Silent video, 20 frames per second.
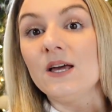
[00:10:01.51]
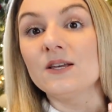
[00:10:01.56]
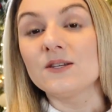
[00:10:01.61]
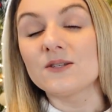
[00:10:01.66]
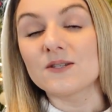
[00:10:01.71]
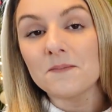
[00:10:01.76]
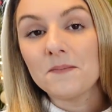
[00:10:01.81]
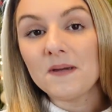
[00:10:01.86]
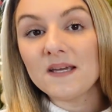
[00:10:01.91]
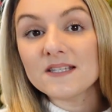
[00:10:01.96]

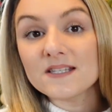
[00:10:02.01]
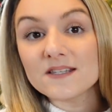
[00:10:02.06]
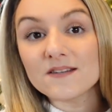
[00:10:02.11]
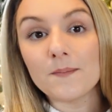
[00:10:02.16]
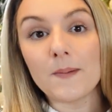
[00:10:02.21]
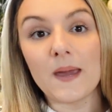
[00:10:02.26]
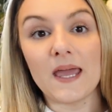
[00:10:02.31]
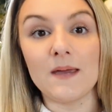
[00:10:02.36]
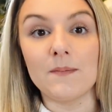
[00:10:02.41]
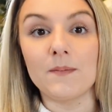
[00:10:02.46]
some pieces
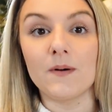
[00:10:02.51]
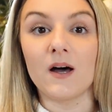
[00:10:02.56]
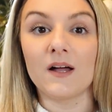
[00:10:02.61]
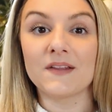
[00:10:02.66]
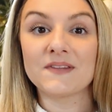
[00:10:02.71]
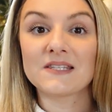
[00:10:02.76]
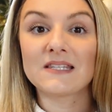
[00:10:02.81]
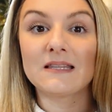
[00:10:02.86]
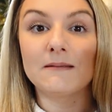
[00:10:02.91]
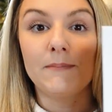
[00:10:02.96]
of paper
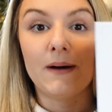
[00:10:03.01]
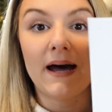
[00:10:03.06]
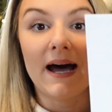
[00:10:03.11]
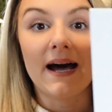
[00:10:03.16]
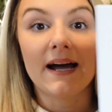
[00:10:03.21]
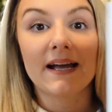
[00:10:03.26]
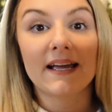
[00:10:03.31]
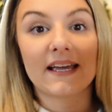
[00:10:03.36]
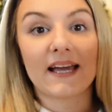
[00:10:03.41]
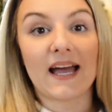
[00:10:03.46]
onto the
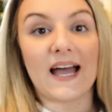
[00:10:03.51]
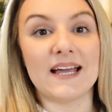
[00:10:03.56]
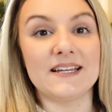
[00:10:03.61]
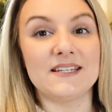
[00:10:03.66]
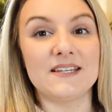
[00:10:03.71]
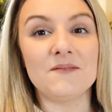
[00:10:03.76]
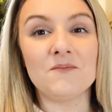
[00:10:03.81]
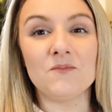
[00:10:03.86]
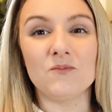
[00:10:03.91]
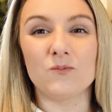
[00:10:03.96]
back. I
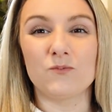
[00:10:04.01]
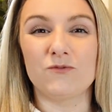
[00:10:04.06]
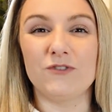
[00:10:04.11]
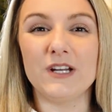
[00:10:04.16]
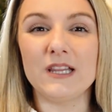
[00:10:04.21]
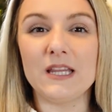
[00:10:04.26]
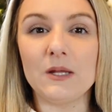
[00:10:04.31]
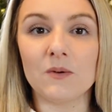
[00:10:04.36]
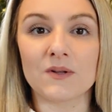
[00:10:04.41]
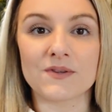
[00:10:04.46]
didn't
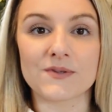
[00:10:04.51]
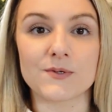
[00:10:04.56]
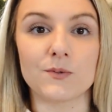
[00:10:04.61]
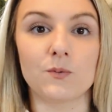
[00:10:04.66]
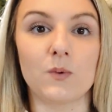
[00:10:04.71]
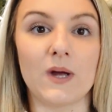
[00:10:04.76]
really want to